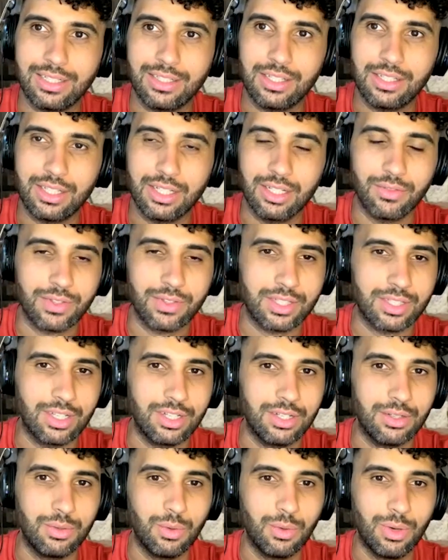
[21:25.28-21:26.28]

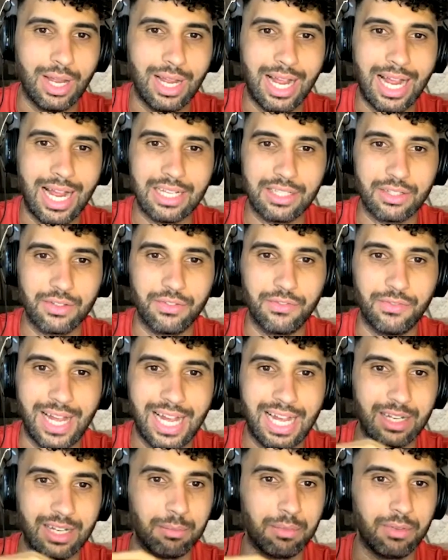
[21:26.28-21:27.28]
Silverstone as a
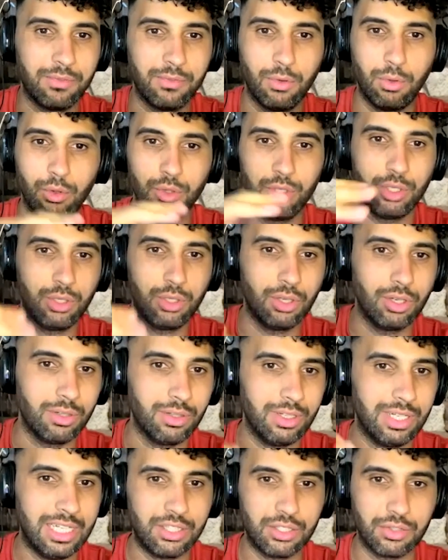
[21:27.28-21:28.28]
fan before you got
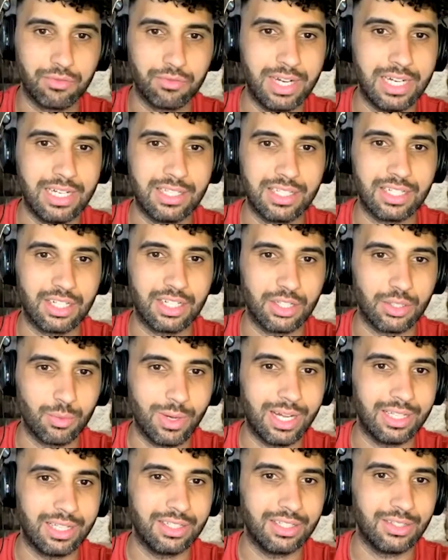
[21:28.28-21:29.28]
into racing as
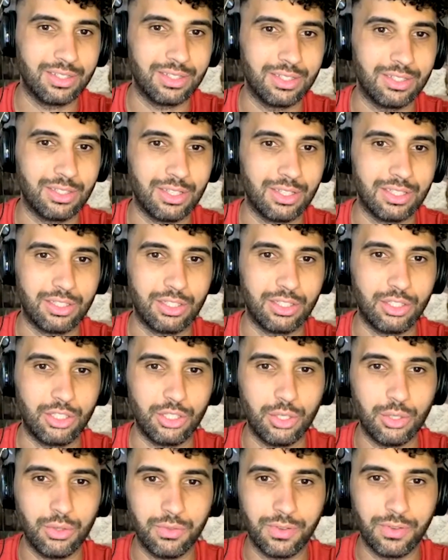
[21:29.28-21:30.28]
well? And do
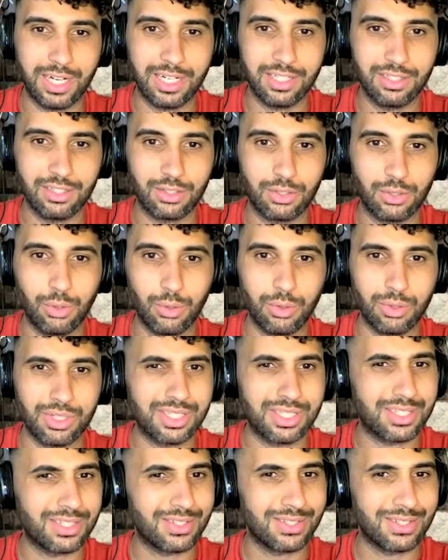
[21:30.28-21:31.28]
you find the
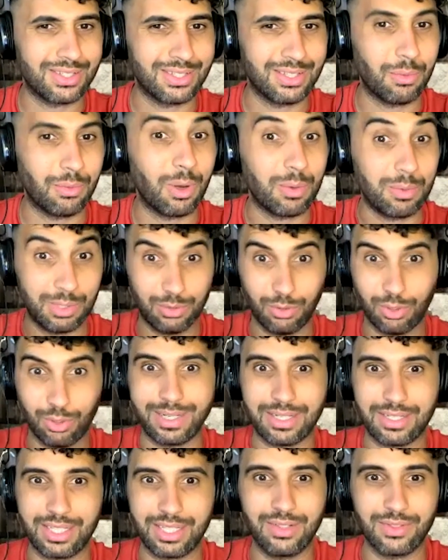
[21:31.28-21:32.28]
corners? While we're talking
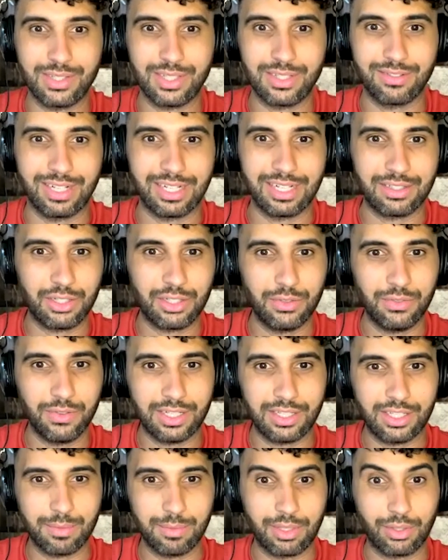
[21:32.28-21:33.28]
about Silverstone, do you
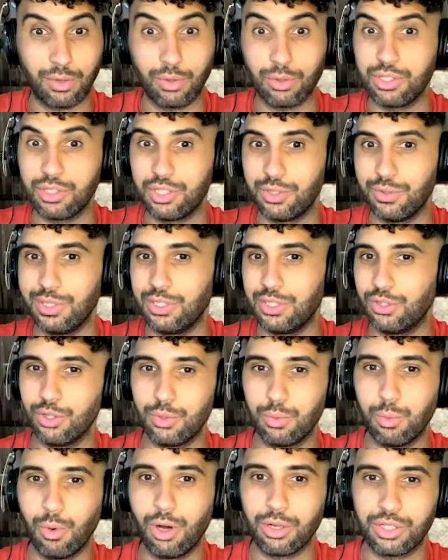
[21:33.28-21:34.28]
find some of the corners you
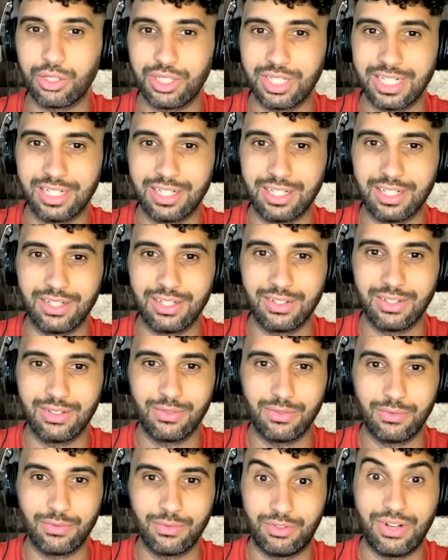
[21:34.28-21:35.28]
enjoyed watching
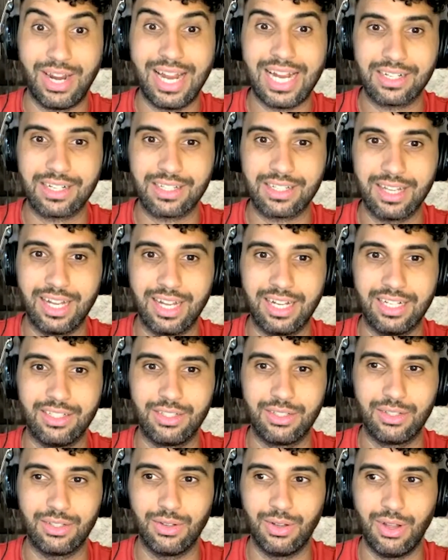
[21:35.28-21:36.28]
trackside
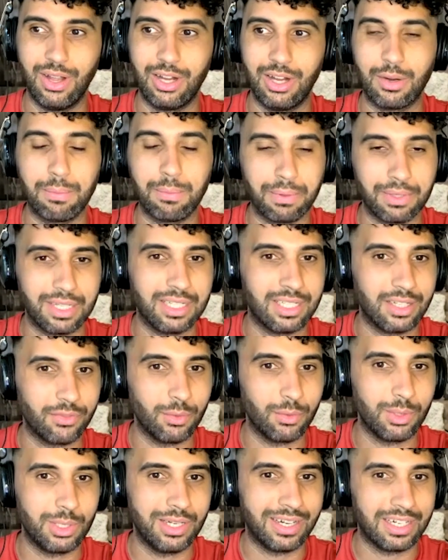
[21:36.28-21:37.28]
are completely
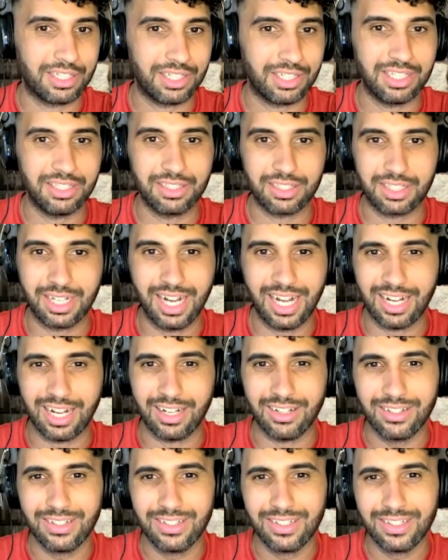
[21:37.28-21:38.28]
different when you're actually in the car?